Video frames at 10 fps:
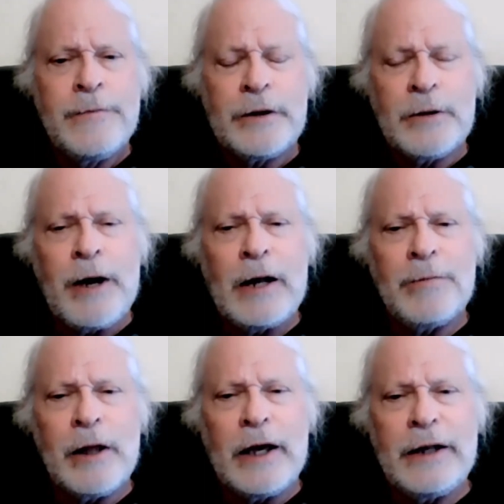But the
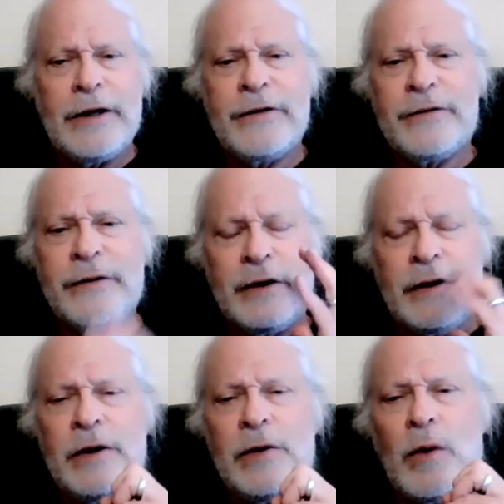bottom line is
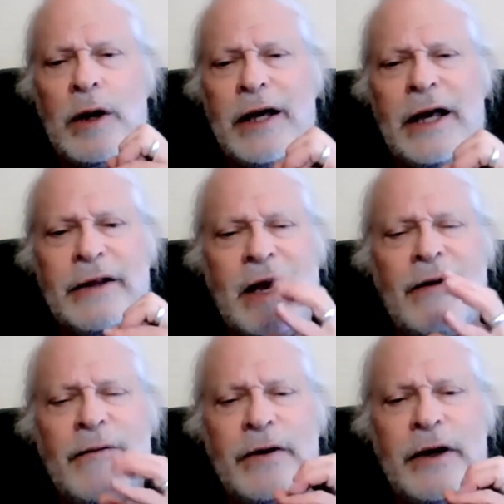you want to get to
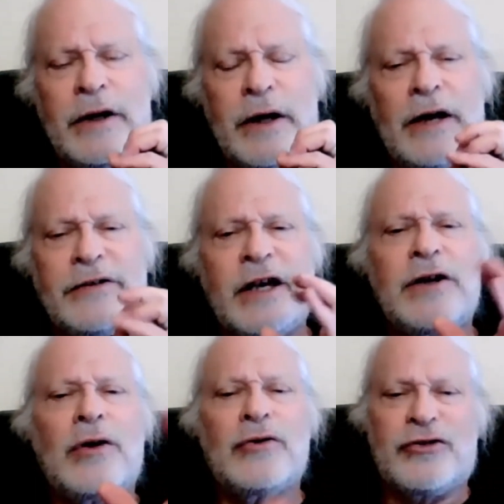every, I say
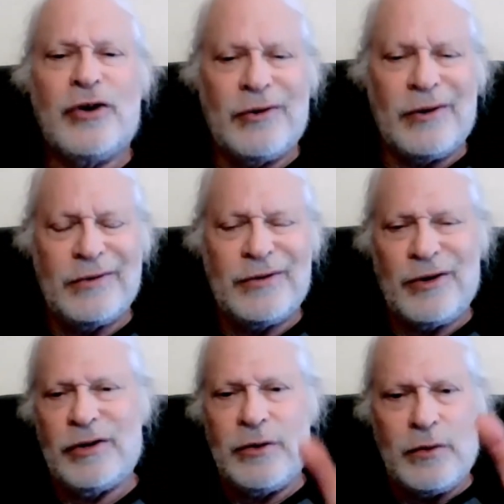no stone
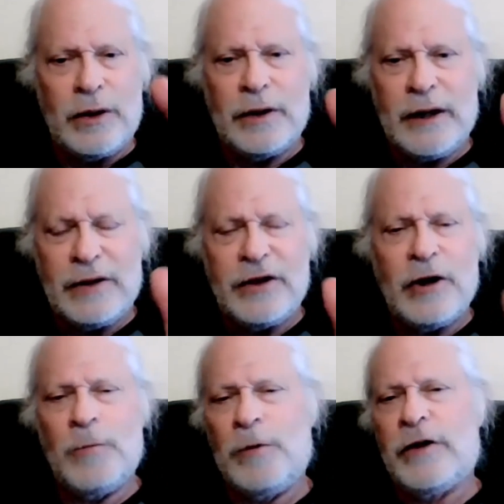unturned. You want to get
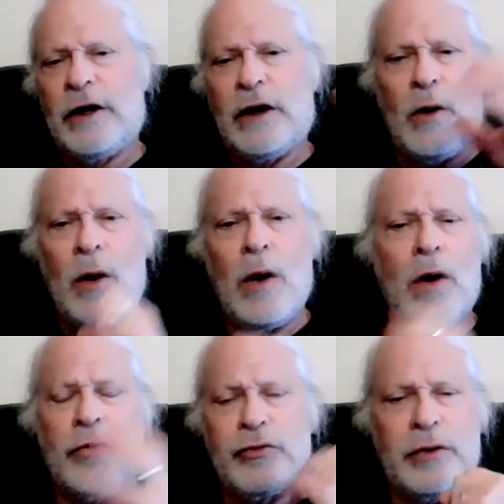therapies that go
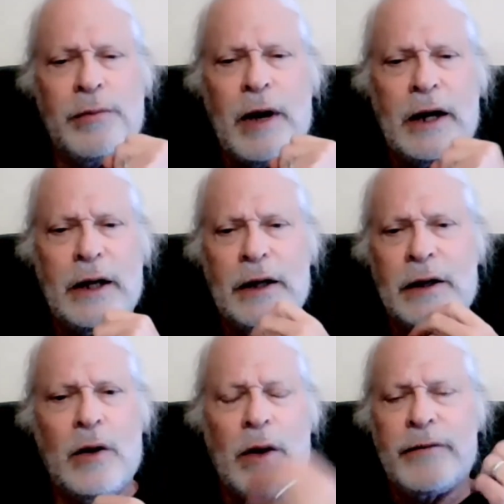all through the body
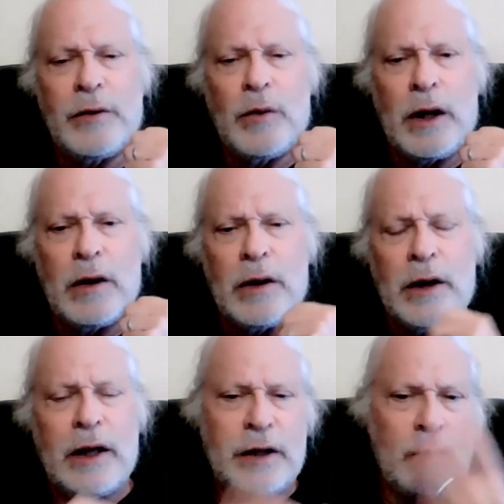and go everywhere.
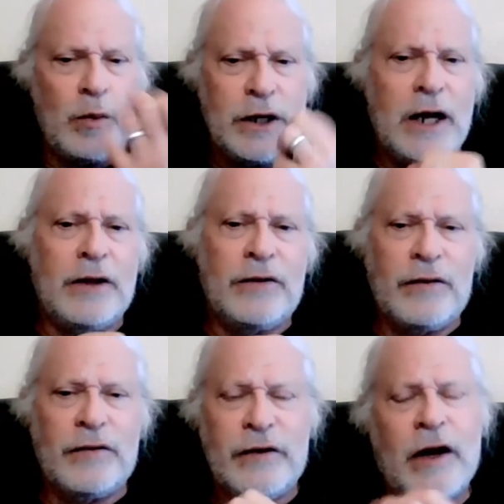And then when you get
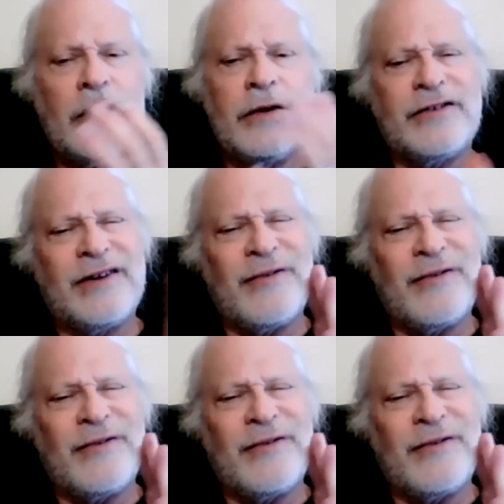into the cell, there's